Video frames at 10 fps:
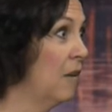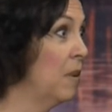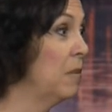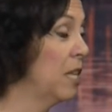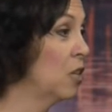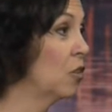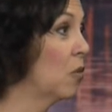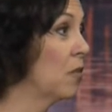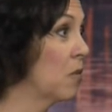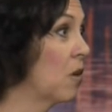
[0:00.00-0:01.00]
Maybe they don't know
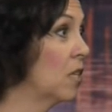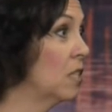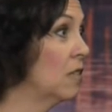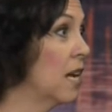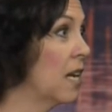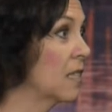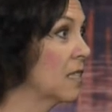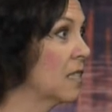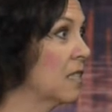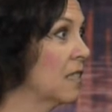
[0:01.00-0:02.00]
what they want to do
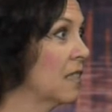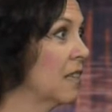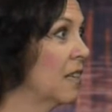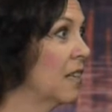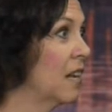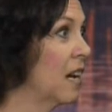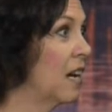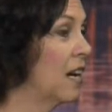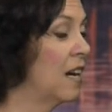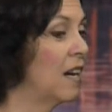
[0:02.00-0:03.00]
next.
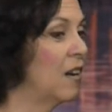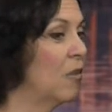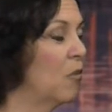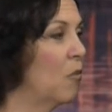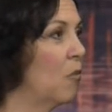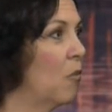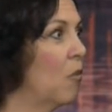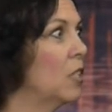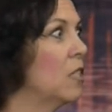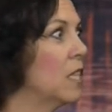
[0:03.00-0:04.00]

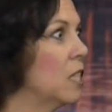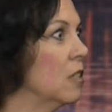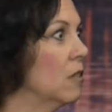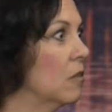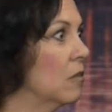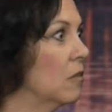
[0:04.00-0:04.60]
What do they do?